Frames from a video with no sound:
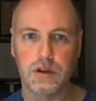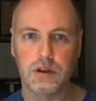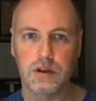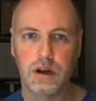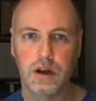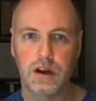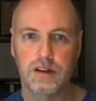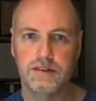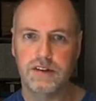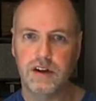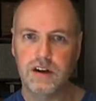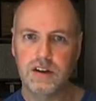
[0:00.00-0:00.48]

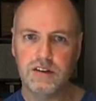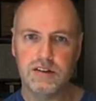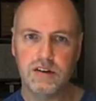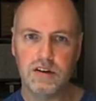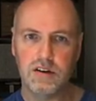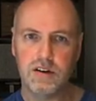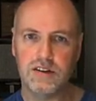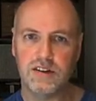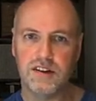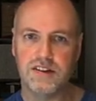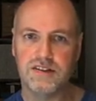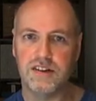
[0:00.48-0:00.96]
So let's look
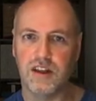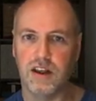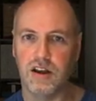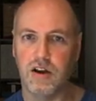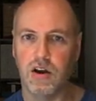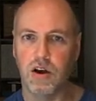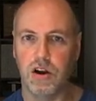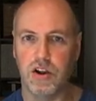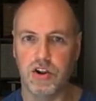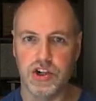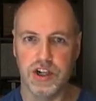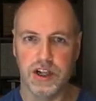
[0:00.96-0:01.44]
at the
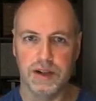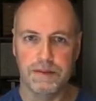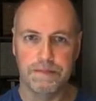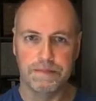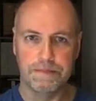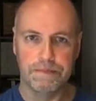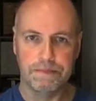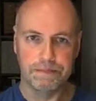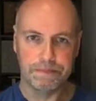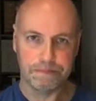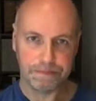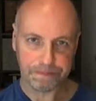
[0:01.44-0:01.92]
psychology.
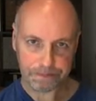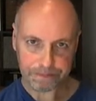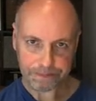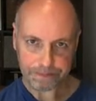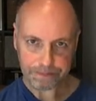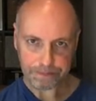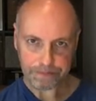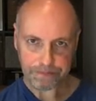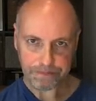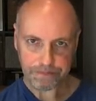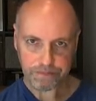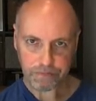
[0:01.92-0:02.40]

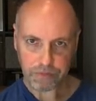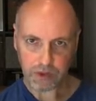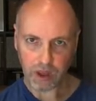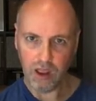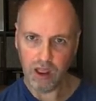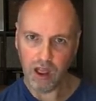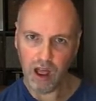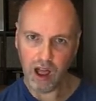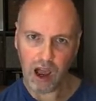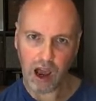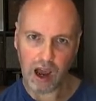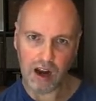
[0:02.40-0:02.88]

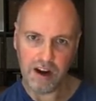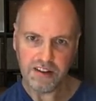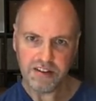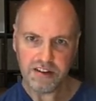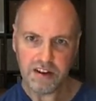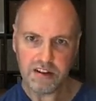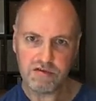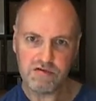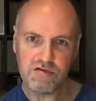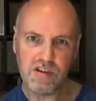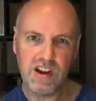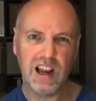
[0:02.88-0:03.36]
And this
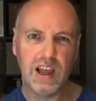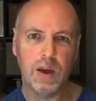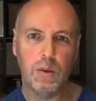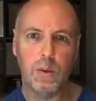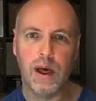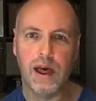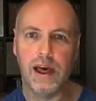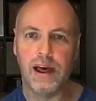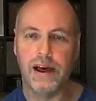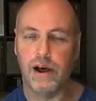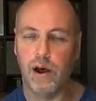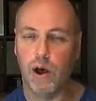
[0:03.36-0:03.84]
is really
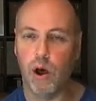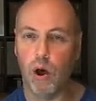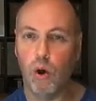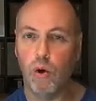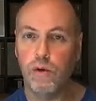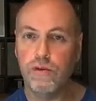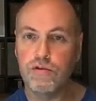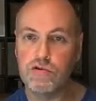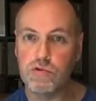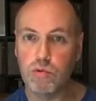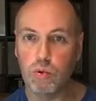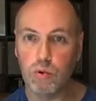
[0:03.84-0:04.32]
where our
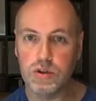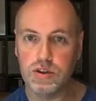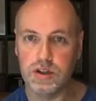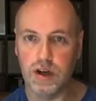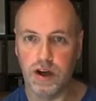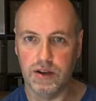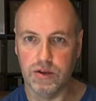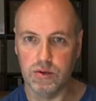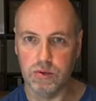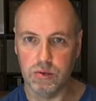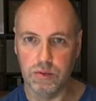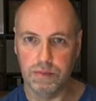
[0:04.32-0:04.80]
overall
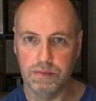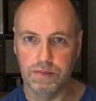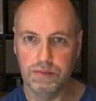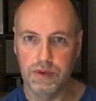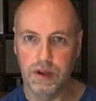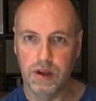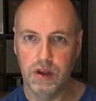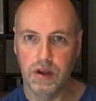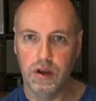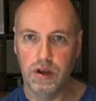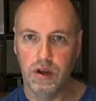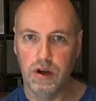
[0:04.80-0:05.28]
title,
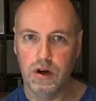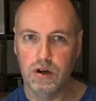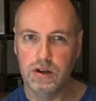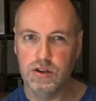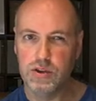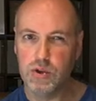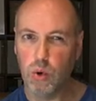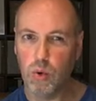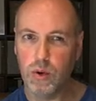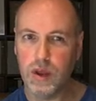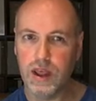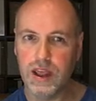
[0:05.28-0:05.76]

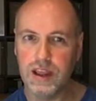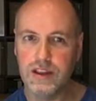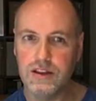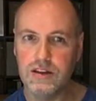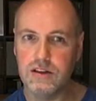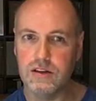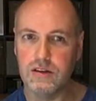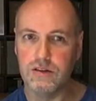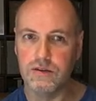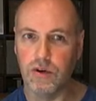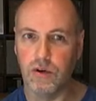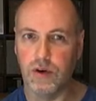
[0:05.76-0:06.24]
Talking into
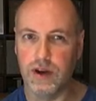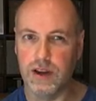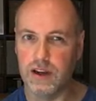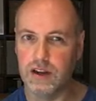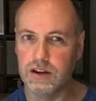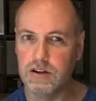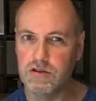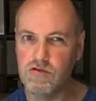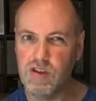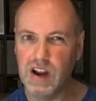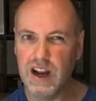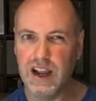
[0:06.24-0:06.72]
the Void,
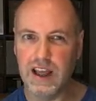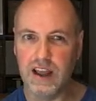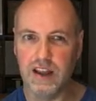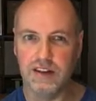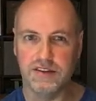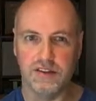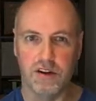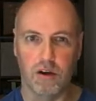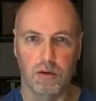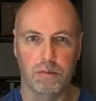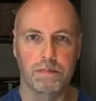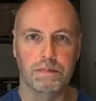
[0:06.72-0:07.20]
really hits
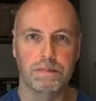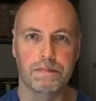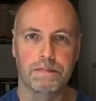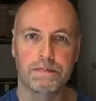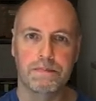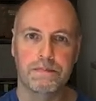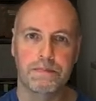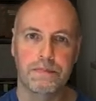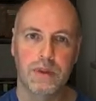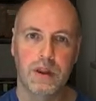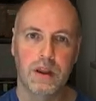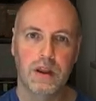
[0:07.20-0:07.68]
home.
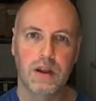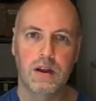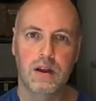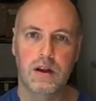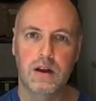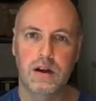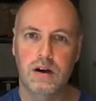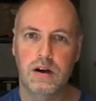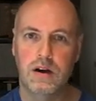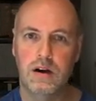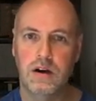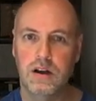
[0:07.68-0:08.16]

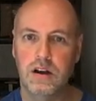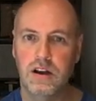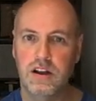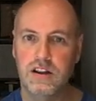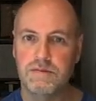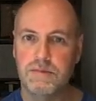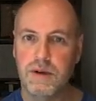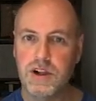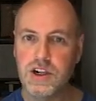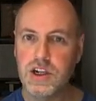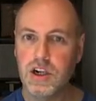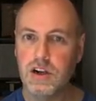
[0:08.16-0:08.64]

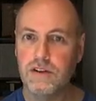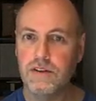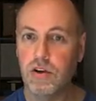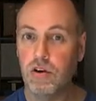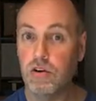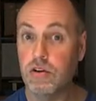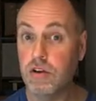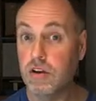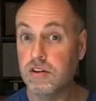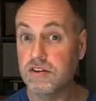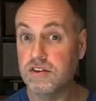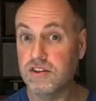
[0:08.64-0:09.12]
Especially if you're
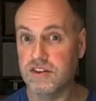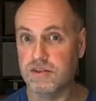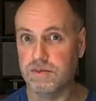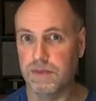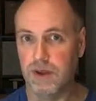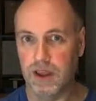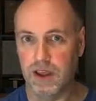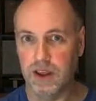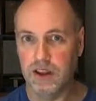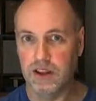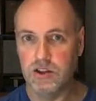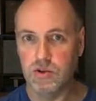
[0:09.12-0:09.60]
used to
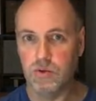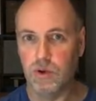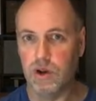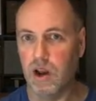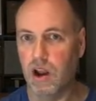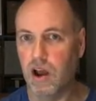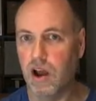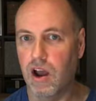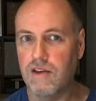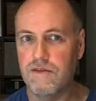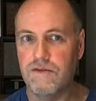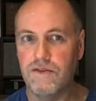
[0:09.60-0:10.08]
speaking to a
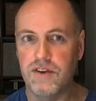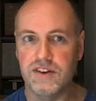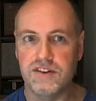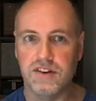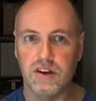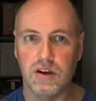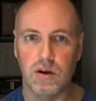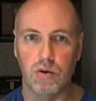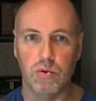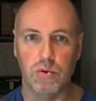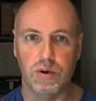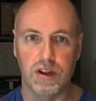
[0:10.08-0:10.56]
live
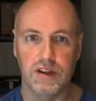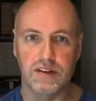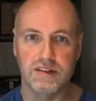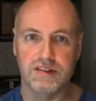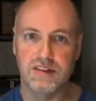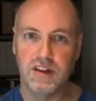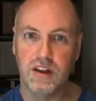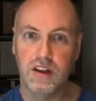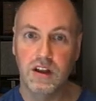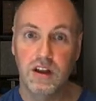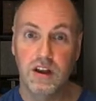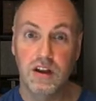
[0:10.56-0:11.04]
physical audience,
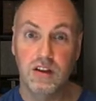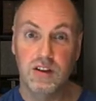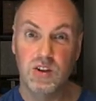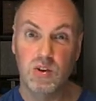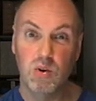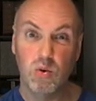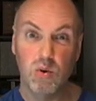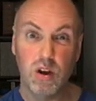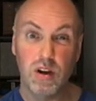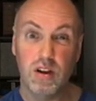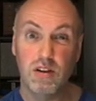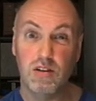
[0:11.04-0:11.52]

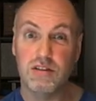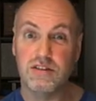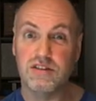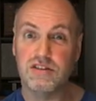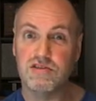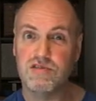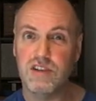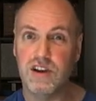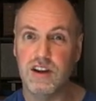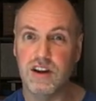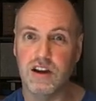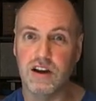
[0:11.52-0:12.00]
talking to your
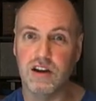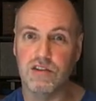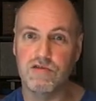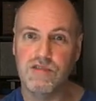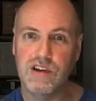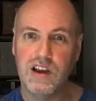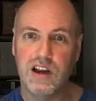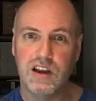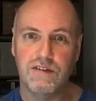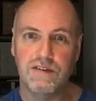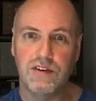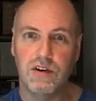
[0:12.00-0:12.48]
screen can
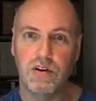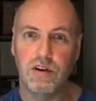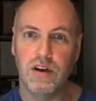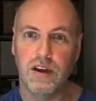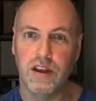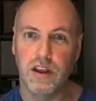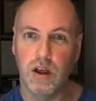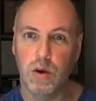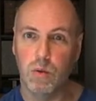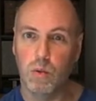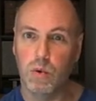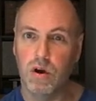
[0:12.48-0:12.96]
really feel like
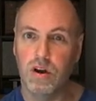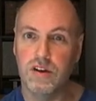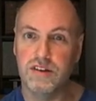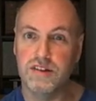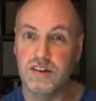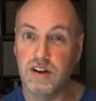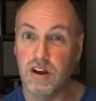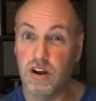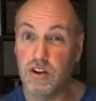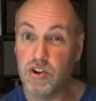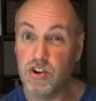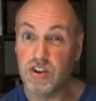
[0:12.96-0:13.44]
your words
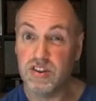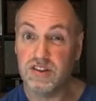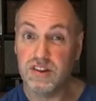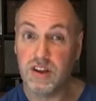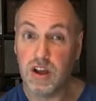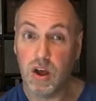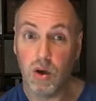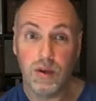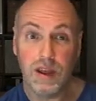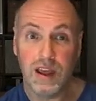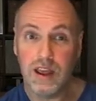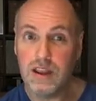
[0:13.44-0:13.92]
are just
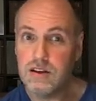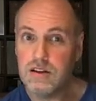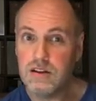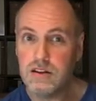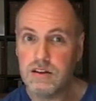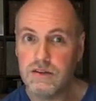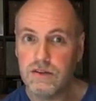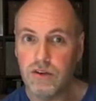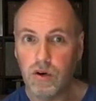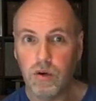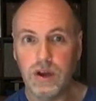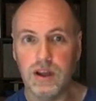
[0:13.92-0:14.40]
going into the
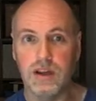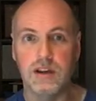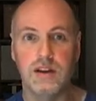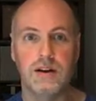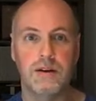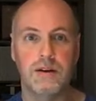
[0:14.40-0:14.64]
void.